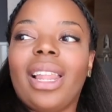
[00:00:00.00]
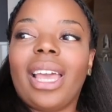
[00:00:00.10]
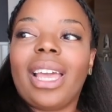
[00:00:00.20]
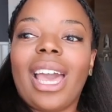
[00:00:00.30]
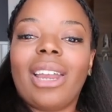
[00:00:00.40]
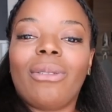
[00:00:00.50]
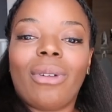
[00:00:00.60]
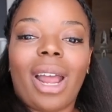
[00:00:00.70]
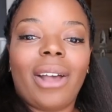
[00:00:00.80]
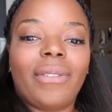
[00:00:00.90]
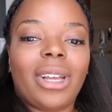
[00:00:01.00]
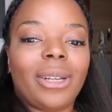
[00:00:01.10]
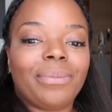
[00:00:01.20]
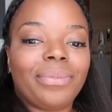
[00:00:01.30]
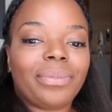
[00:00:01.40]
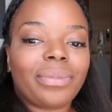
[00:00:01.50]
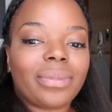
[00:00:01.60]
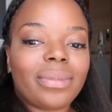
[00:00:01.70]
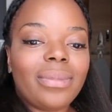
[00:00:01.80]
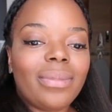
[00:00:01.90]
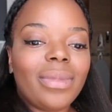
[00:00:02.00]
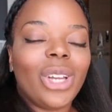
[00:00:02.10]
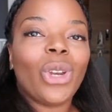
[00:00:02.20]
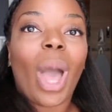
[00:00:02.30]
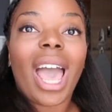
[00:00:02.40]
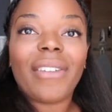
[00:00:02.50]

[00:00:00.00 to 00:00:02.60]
Like, I'd rather not